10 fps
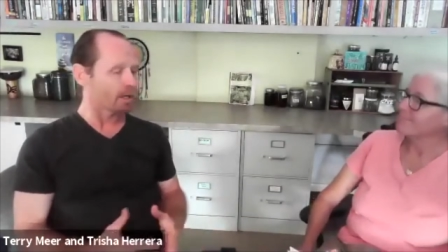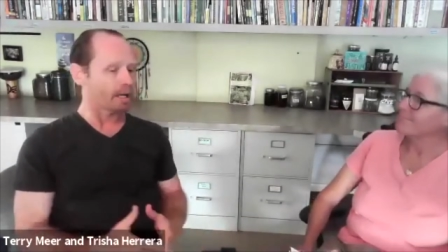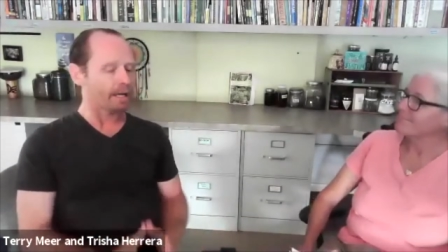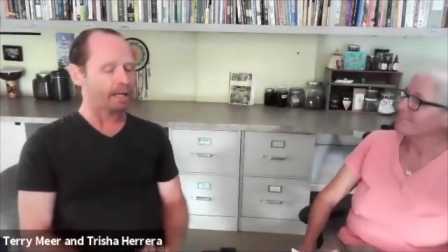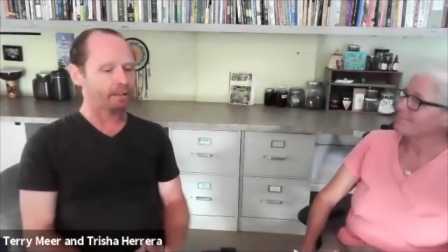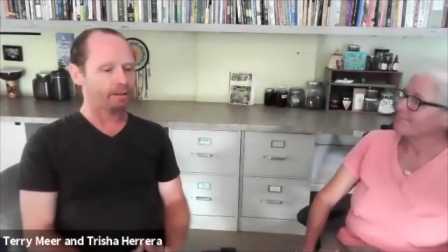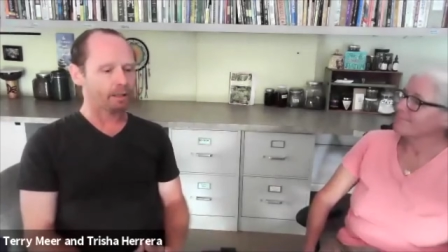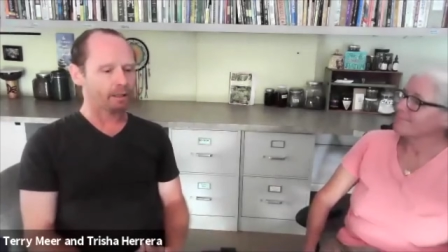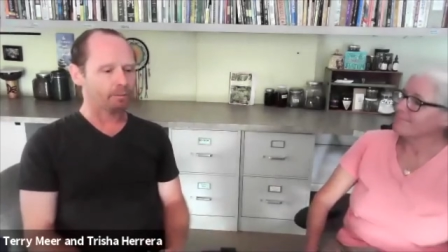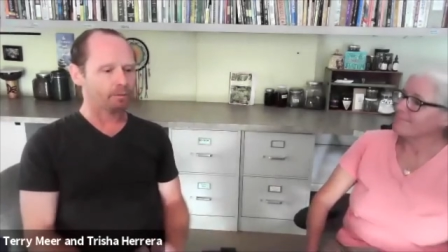And
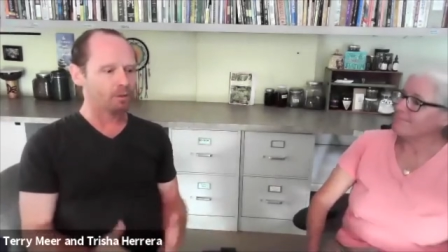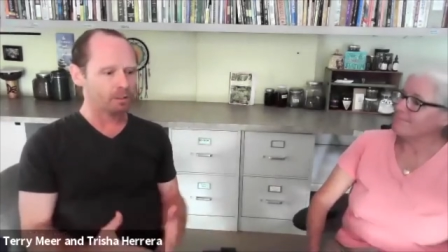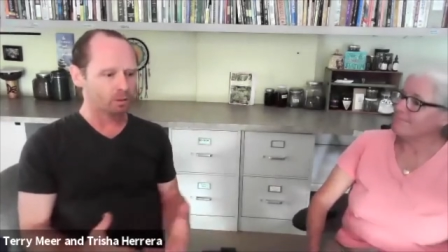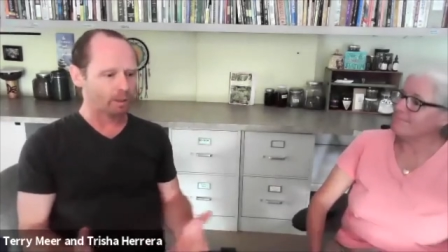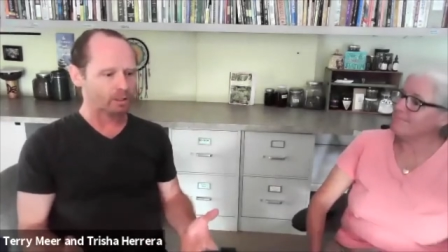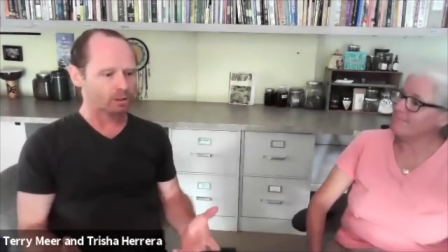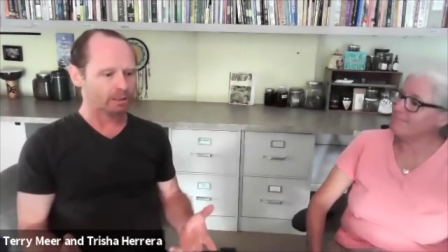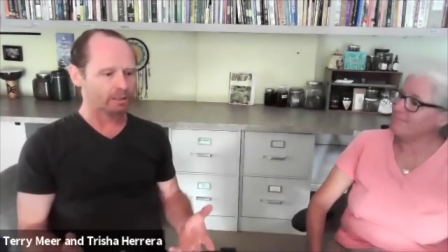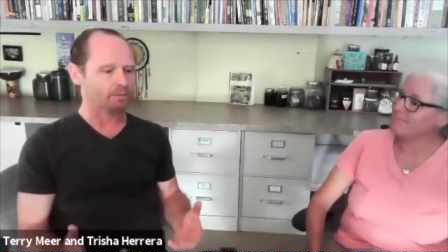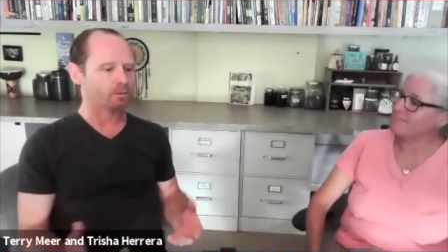the first question
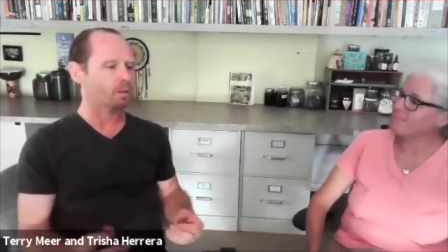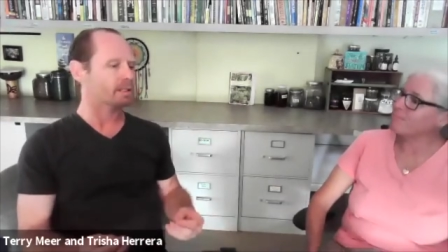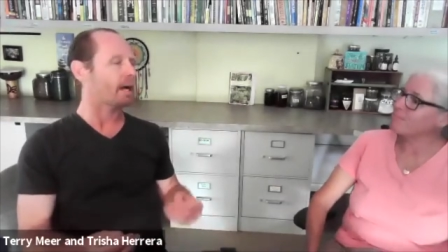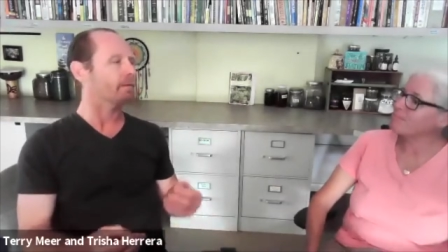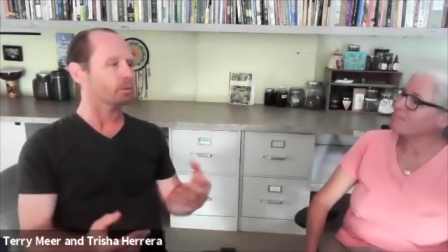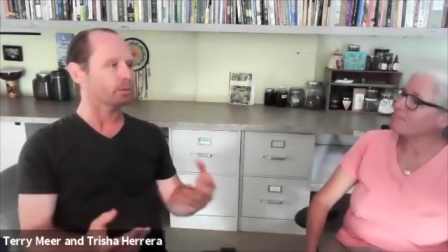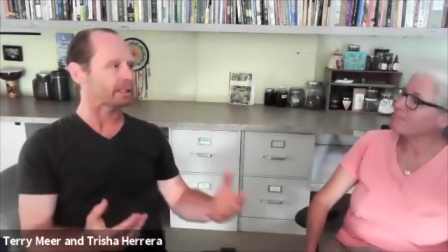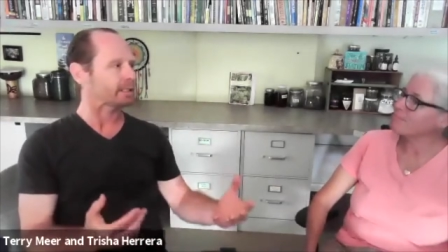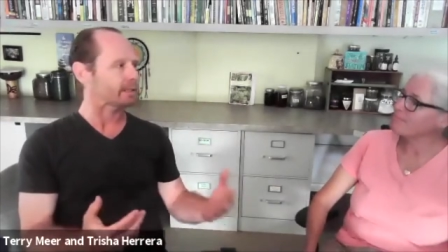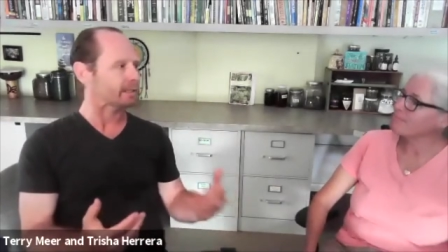is, of course, after we
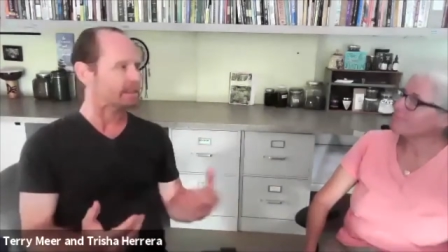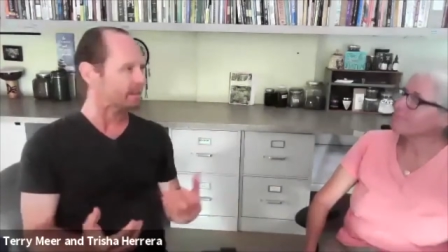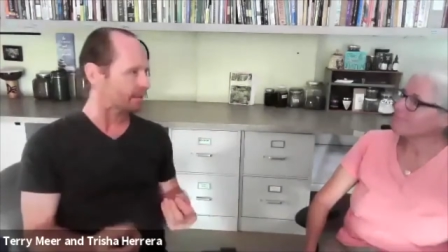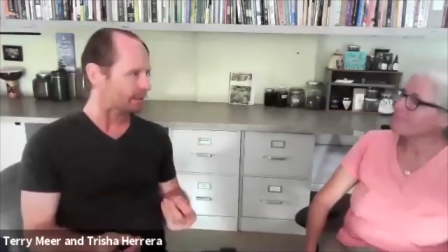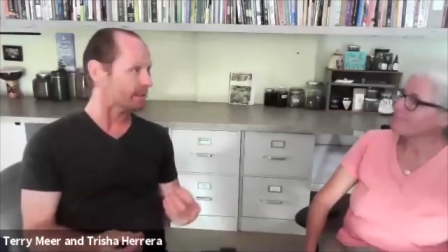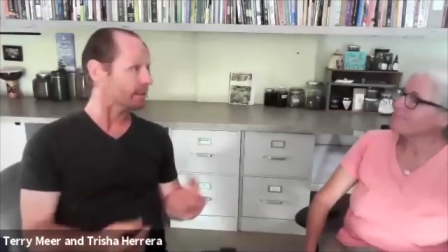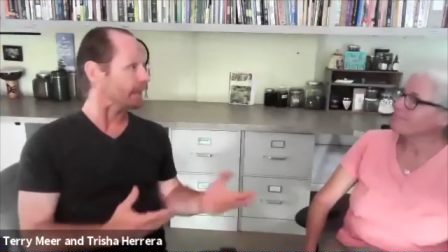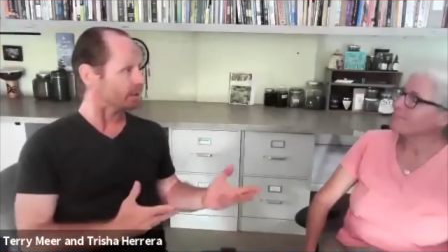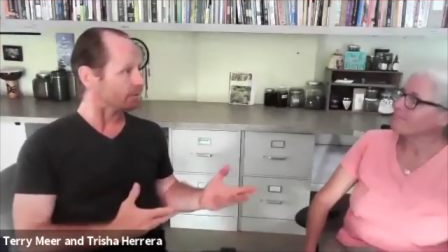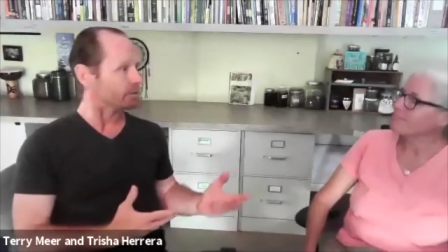get these seeds, and thank
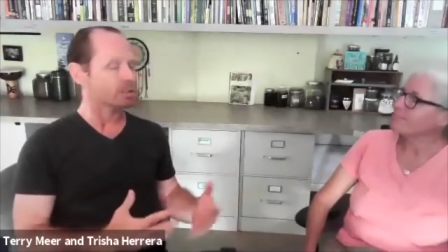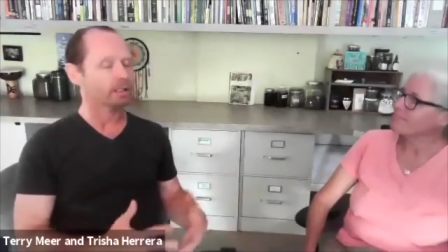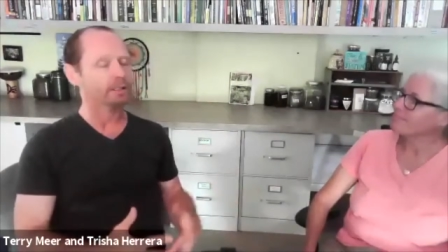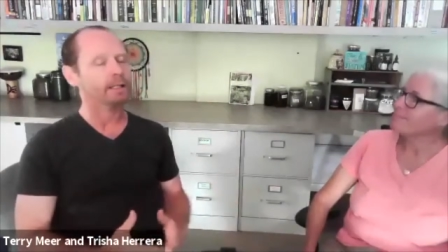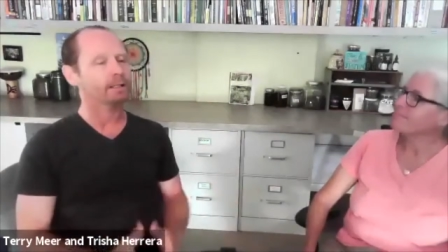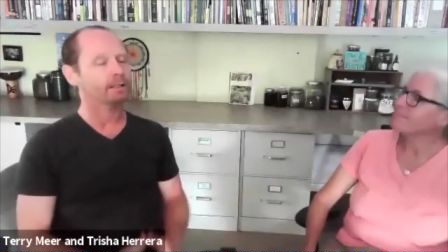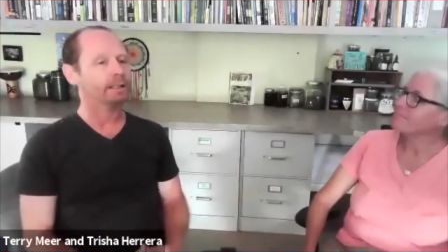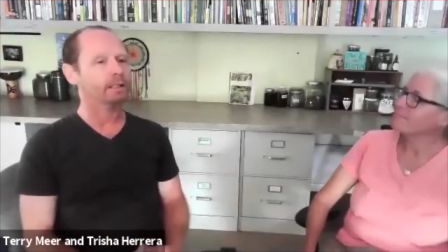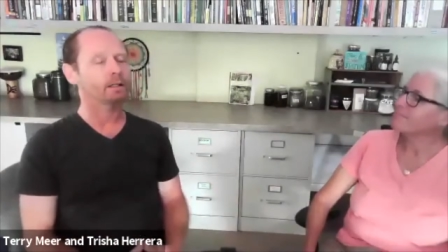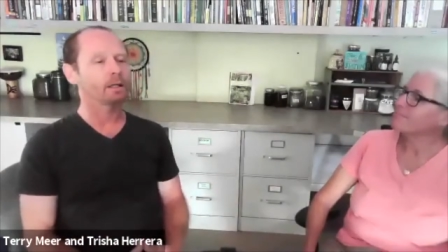you for sharing that
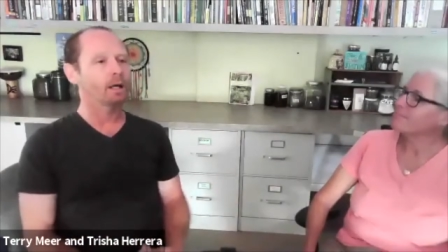link,